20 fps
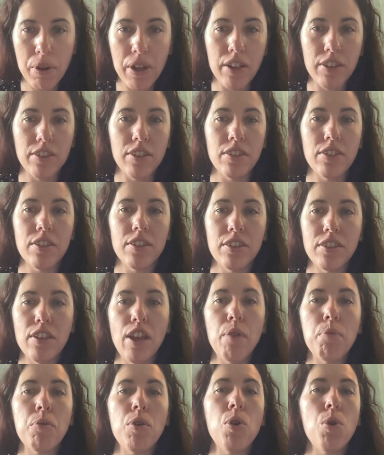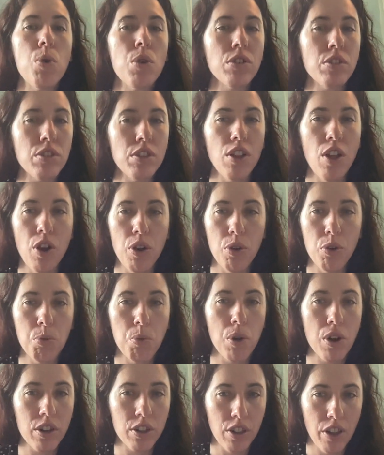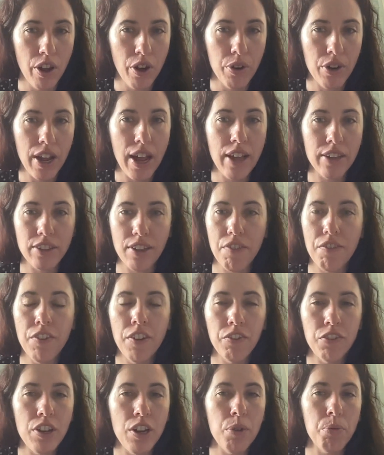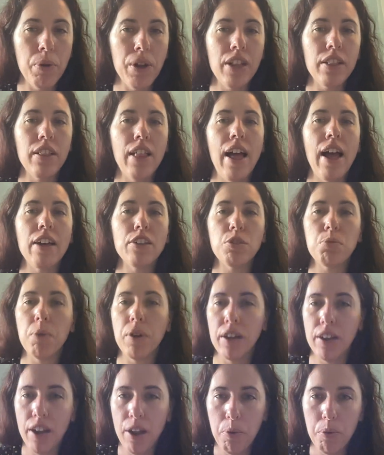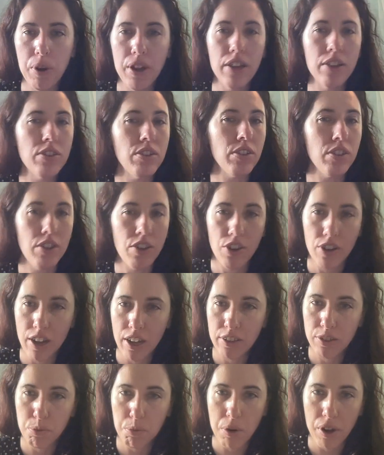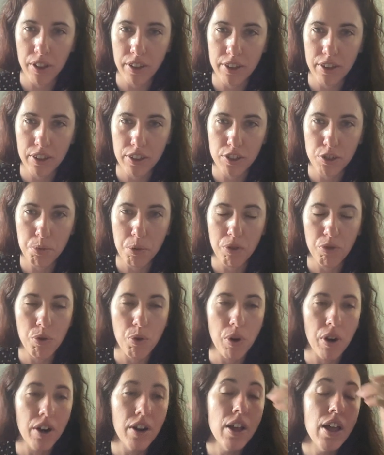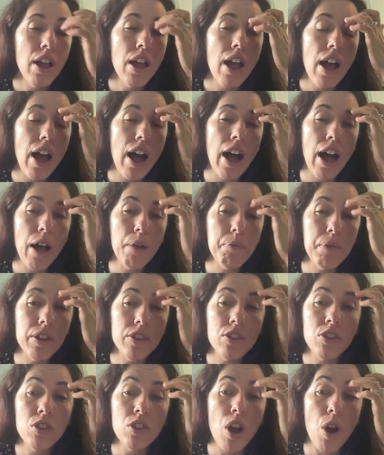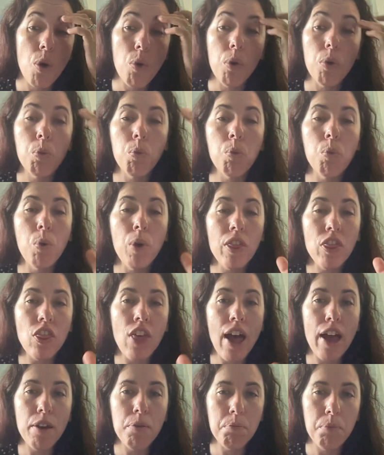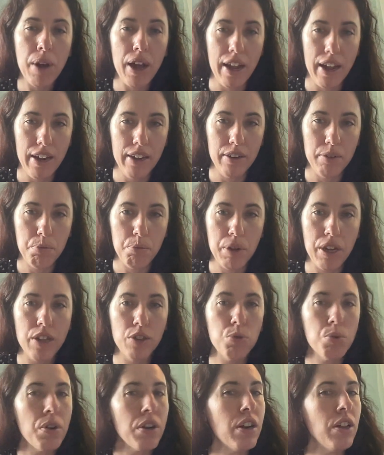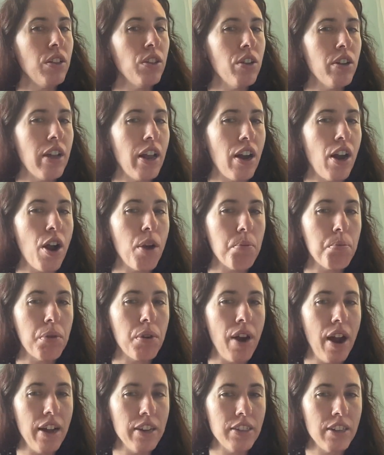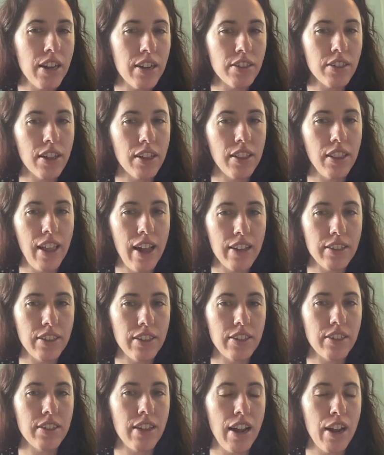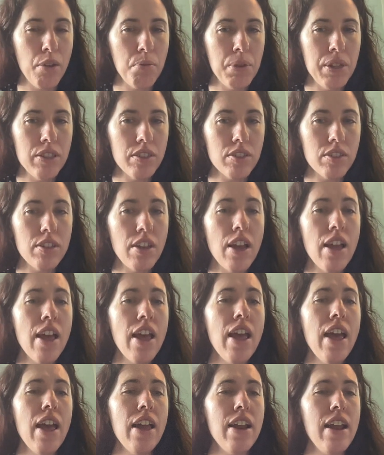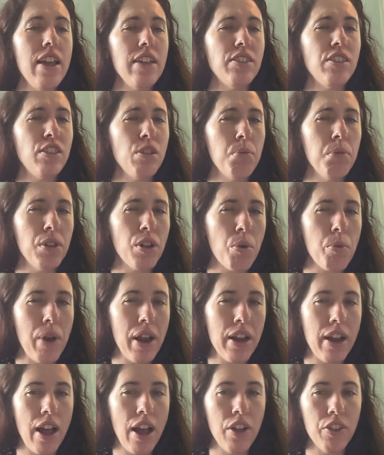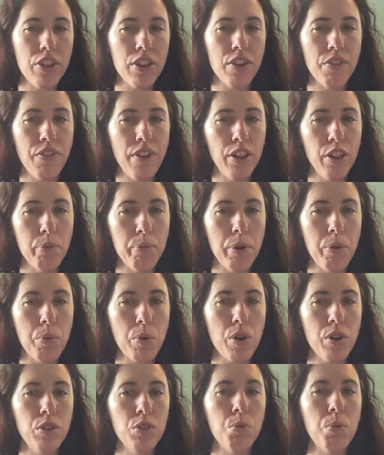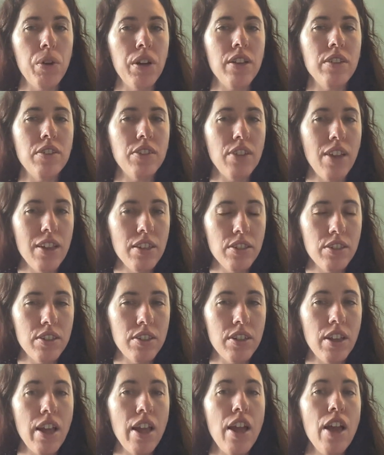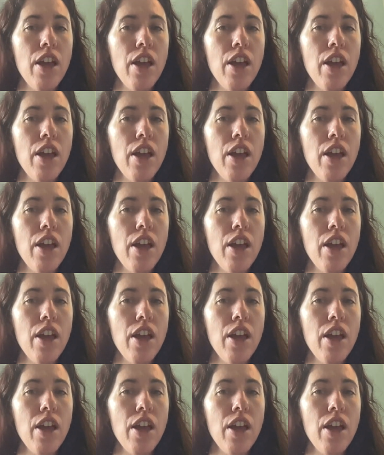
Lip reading: because it's the same course load, workload as a 15-week class, but in 8 weeks. You guys have probably done this before. So with that in mind, because we're going to look at our projects and class assignments in a similar way to how the development world would exist,